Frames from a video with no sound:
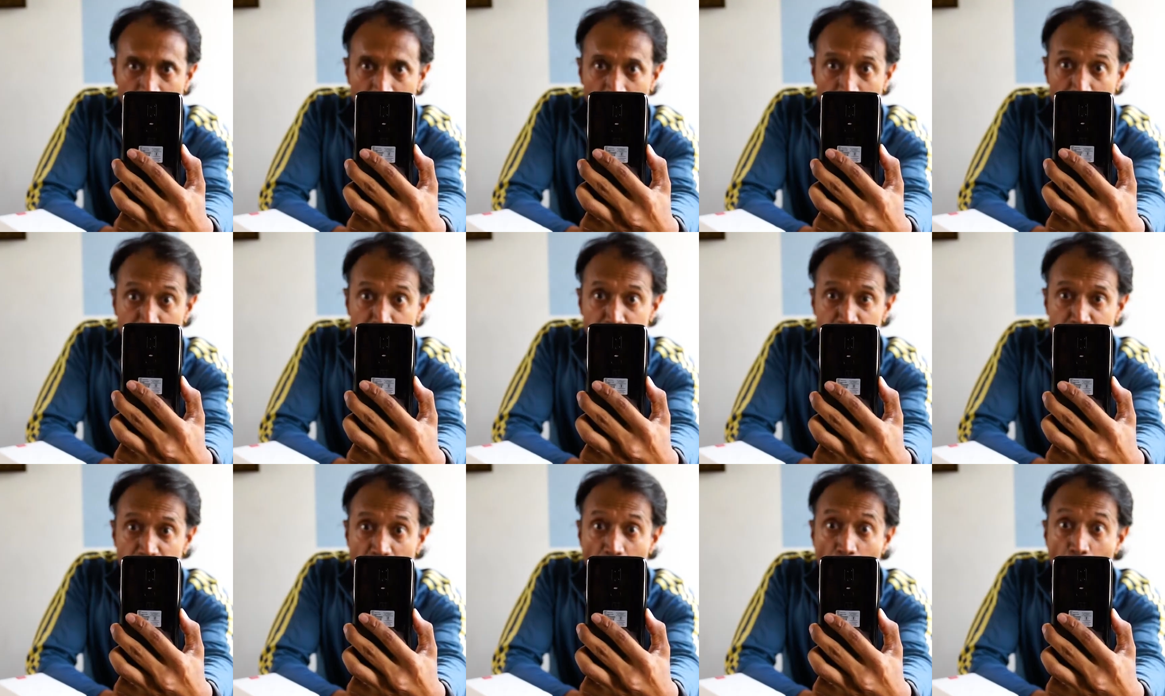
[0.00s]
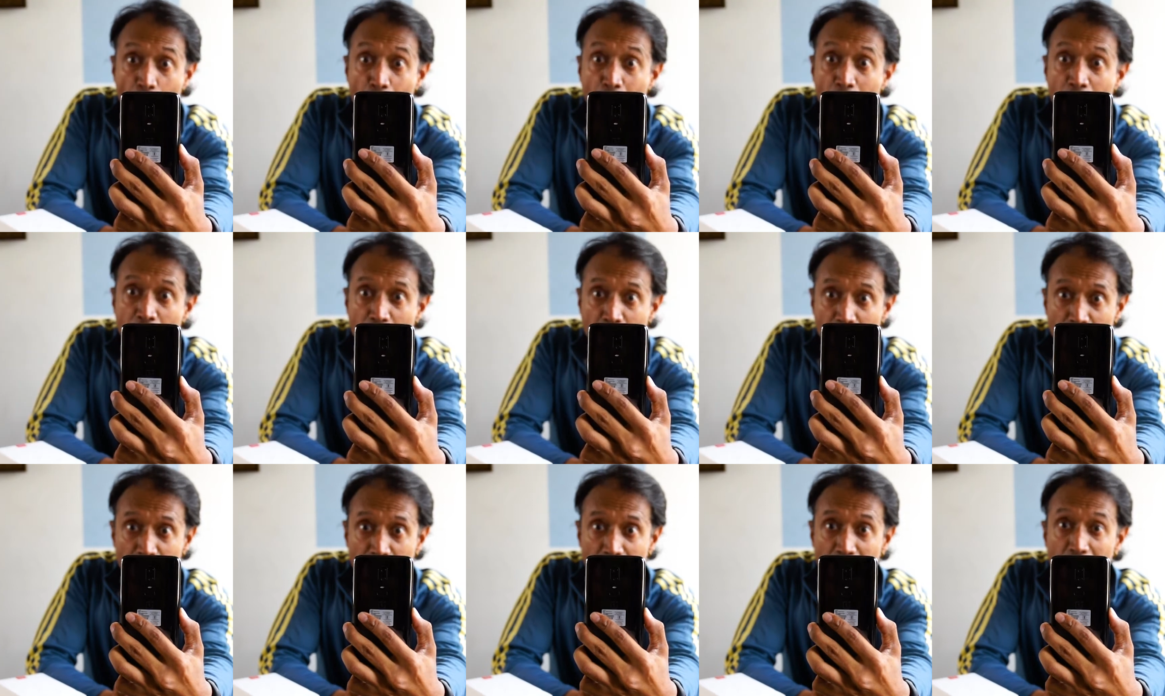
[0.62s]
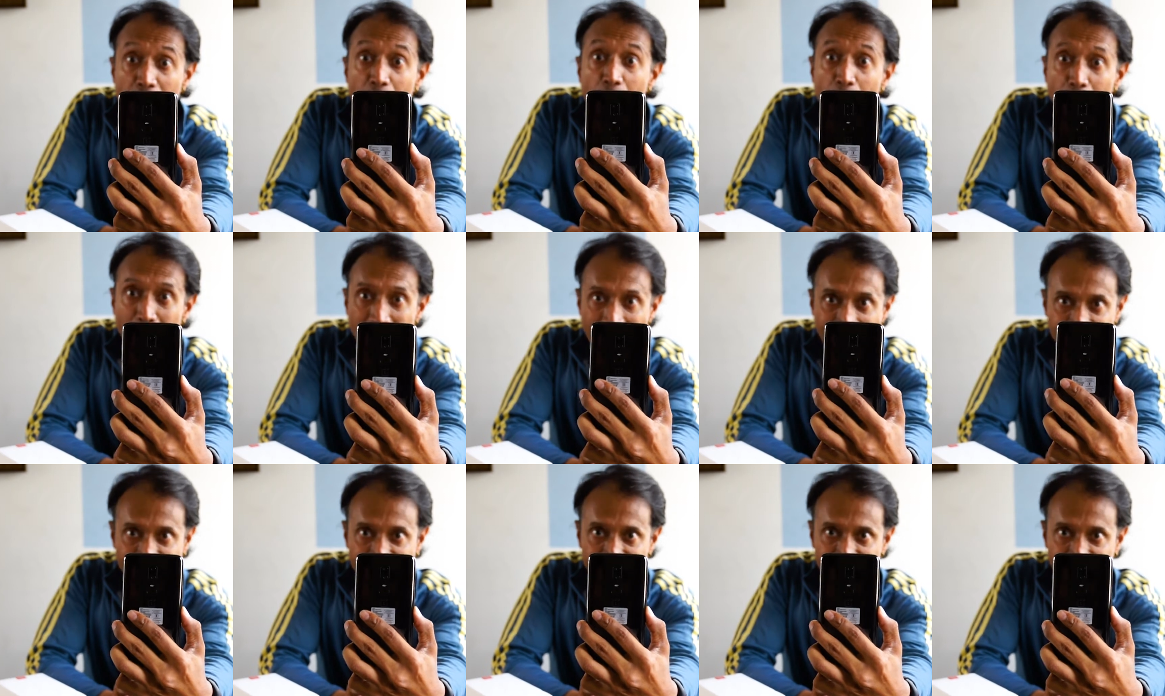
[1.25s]
It's mirror
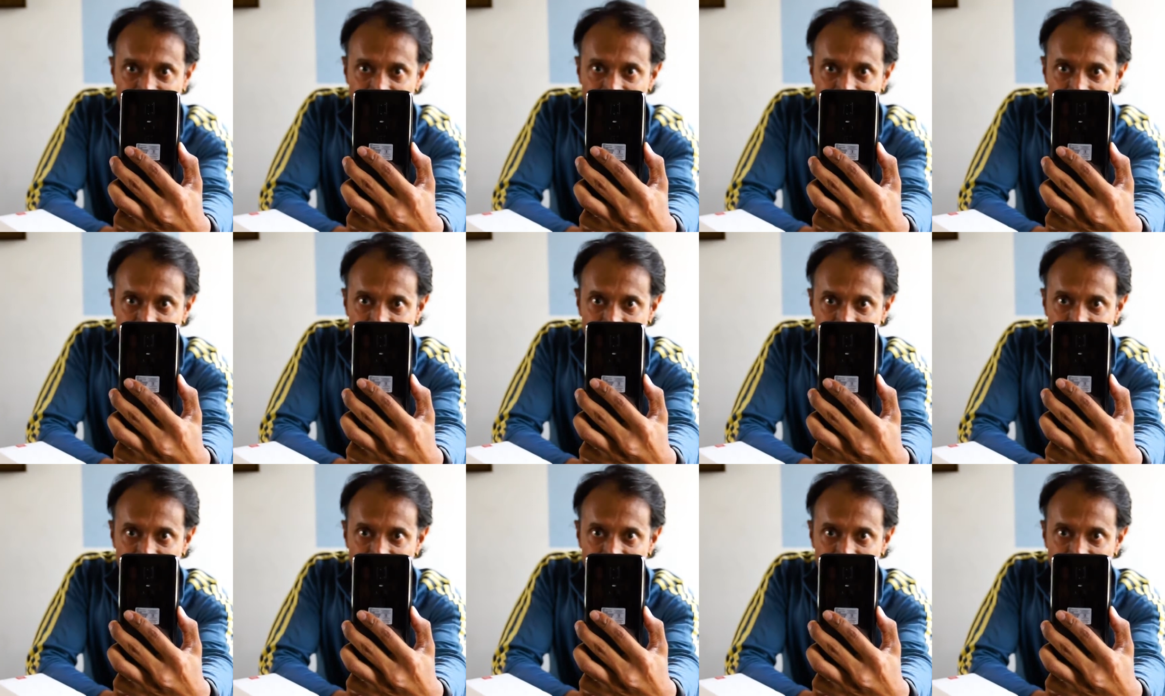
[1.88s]
black.